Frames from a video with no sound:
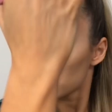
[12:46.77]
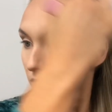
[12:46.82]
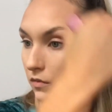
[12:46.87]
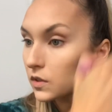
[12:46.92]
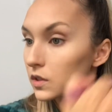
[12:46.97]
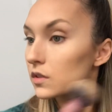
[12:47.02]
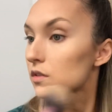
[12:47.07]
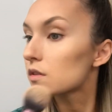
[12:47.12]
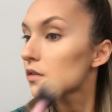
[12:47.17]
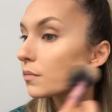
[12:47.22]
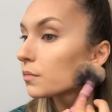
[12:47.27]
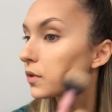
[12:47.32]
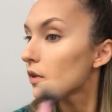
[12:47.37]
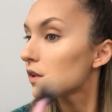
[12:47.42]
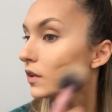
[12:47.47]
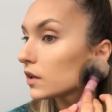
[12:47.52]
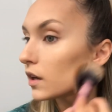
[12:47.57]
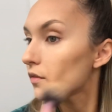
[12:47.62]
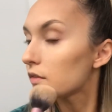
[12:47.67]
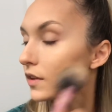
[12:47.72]
just to
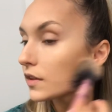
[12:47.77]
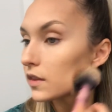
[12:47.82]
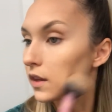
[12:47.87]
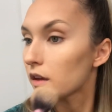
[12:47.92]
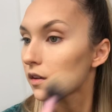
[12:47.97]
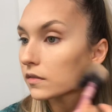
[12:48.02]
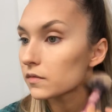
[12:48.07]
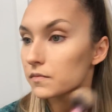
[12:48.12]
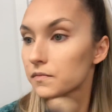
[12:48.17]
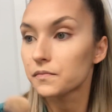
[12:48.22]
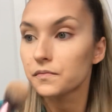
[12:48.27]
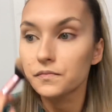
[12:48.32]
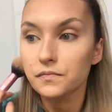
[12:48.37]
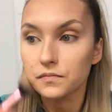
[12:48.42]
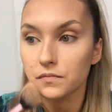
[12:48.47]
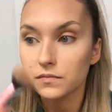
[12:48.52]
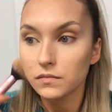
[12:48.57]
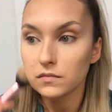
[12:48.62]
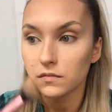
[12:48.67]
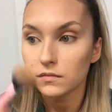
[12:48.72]
blend everything.
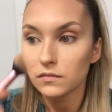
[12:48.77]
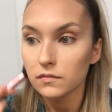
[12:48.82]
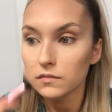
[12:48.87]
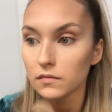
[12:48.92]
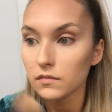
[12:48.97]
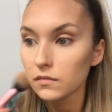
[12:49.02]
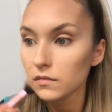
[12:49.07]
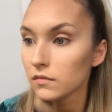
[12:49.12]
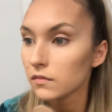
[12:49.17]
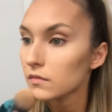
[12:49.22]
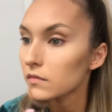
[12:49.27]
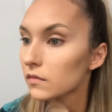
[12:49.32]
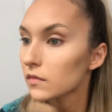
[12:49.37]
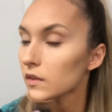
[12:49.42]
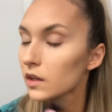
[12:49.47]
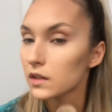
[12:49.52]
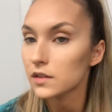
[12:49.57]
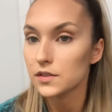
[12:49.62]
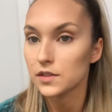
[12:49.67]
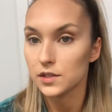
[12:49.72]

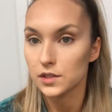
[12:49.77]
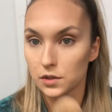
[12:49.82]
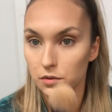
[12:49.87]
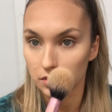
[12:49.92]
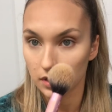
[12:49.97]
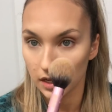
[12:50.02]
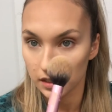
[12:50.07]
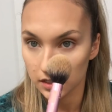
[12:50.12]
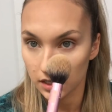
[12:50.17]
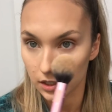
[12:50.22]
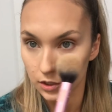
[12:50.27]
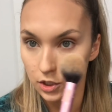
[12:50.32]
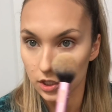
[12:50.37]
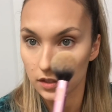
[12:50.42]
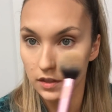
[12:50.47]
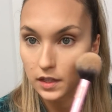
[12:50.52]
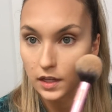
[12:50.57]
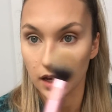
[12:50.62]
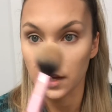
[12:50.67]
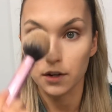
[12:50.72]
Still not touching
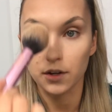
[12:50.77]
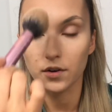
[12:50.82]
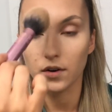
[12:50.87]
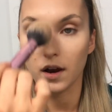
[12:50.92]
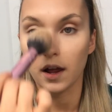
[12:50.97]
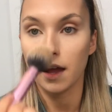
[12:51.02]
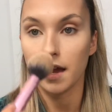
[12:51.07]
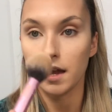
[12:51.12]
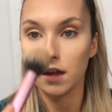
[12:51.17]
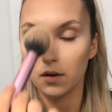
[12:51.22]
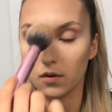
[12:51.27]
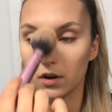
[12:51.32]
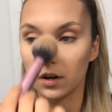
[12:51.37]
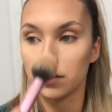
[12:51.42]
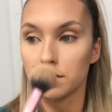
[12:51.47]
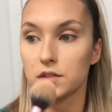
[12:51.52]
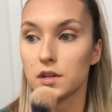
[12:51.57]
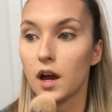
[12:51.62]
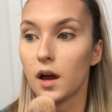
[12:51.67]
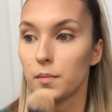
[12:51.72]
the under eye or
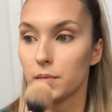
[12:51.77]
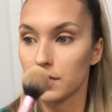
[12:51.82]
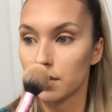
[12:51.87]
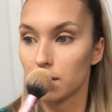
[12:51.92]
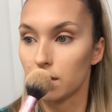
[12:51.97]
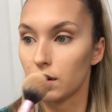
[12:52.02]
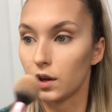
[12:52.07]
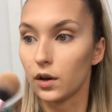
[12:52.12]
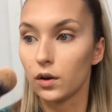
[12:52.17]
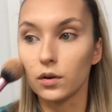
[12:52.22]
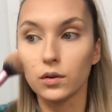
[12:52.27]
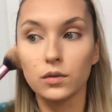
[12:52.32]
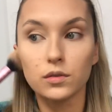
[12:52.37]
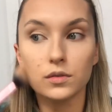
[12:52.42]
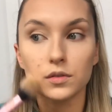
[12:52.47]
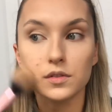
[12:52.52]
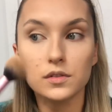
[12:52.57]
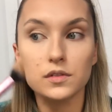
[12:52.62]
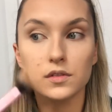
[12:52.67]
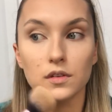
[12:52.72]
on top of the
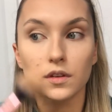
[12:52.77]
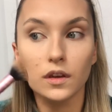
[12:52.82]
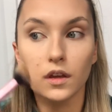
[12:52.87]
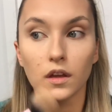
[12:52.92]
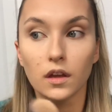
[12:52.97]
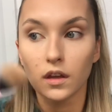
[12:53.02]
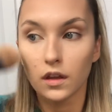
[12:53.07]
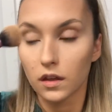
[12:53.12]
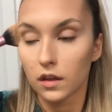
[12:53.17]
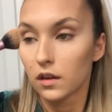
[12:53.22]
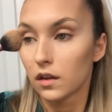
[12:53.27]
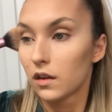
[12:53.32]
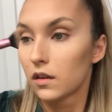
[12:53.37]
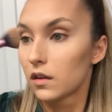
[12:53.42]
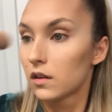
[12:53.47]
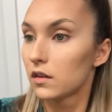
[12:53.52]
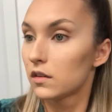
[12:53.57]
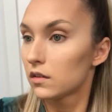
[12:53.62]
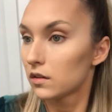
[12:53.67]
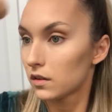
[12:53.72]
nose,
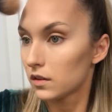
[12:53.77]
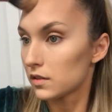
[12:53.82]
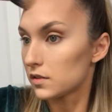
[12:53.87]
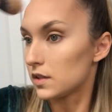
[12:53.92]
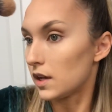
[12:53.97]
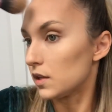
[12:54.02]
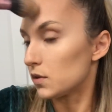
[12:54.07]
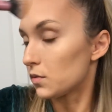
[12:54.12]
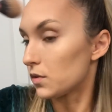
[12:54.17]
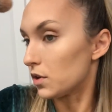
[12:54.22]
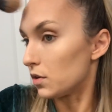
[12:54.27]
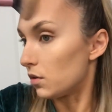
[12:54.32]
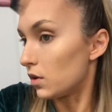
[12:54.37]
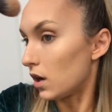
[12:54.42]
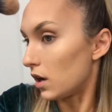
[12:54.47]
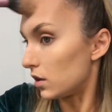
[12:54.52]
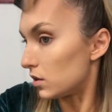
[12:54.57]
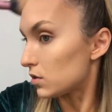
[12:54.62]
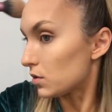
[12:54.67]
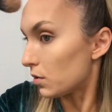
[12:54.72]
because that's where you
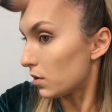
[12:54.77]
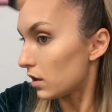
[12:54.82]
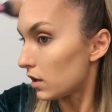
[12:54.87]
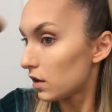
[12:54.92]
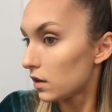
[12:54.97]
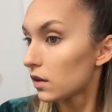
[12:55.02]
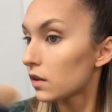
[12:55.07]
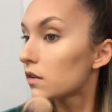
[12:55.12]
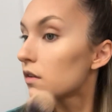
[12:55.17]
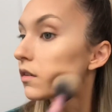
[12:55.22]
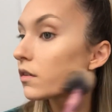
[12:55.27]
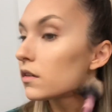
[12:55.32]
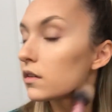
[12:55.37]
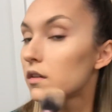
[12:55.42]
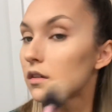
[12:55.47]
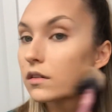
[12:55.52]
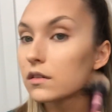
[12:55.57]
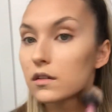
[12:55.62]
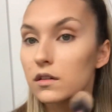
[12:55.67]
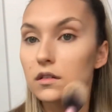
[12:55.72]
contoured.
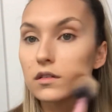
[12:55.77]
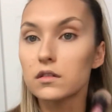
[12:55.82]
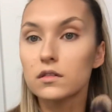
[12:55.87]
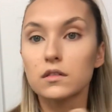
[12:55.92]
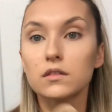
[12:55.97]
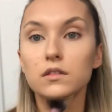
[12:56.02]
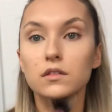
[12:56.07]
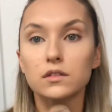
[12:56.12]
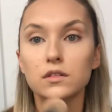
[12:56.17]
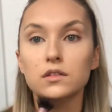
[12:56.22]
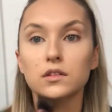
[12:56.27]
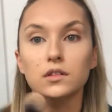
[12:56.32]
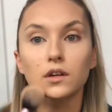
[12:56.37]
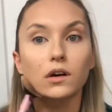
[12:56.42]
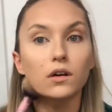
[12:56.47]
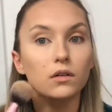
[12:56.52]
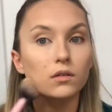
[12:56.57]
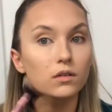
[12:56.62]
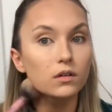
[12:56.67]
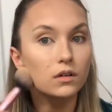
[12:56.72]

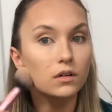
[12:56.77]
So